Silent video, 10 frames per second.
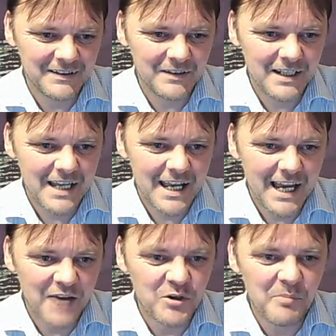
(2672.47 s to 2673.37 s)
How's your
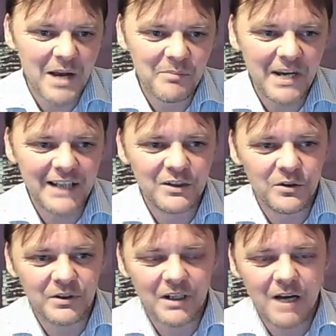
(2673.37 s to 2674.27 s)
back pain, Gordon?
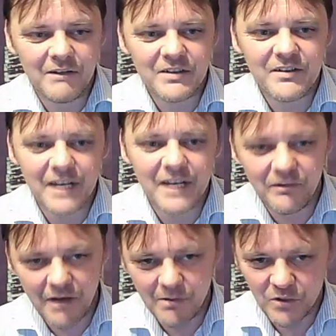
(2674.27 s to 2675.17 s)
Lawrence, thank you very
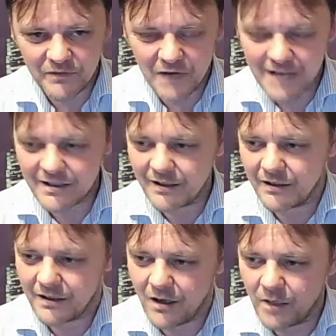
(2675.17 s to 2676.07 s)
much for asking. I
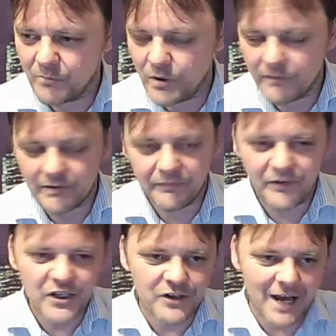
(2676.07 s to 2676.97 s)
moved a fish
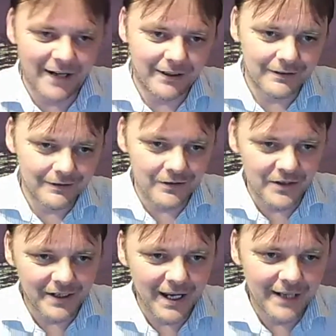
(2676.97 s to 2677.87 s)
tank the other day
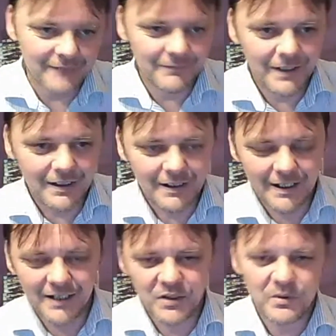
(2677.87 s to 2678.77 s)
and
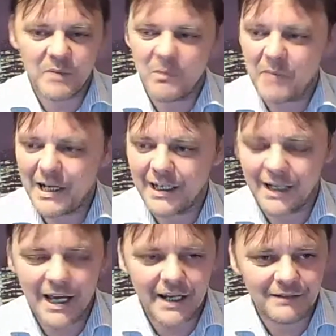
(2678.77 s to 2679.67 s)
tweaked my back
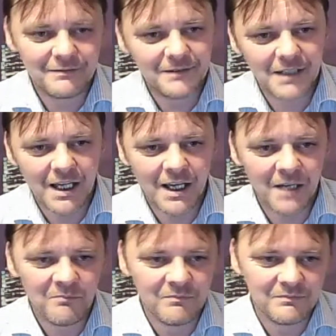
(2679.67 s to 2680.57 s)
again.
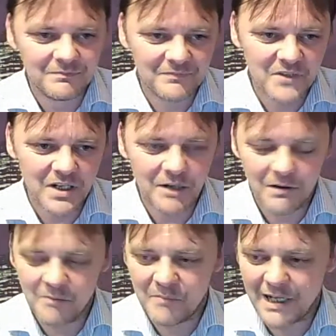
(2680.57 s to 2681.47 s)
So I'm back